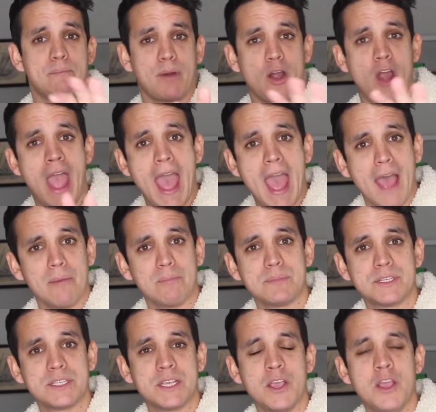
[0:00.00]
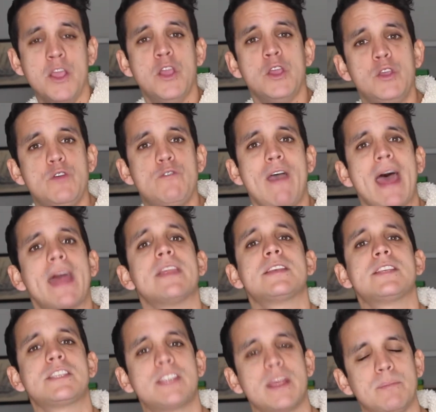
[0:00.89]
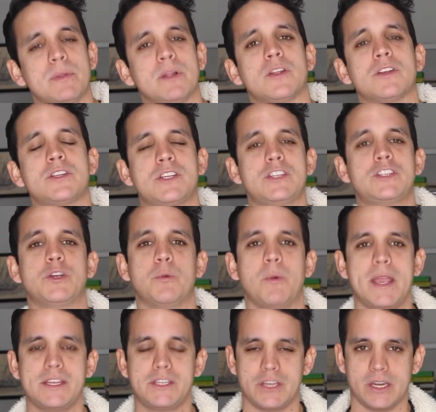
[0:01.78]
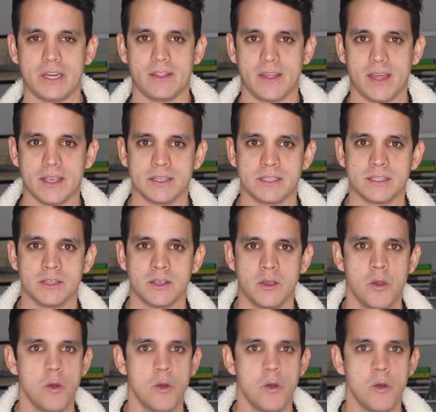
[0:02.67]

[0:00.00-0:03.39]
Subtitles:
Perhaps you've had a similar situation to this,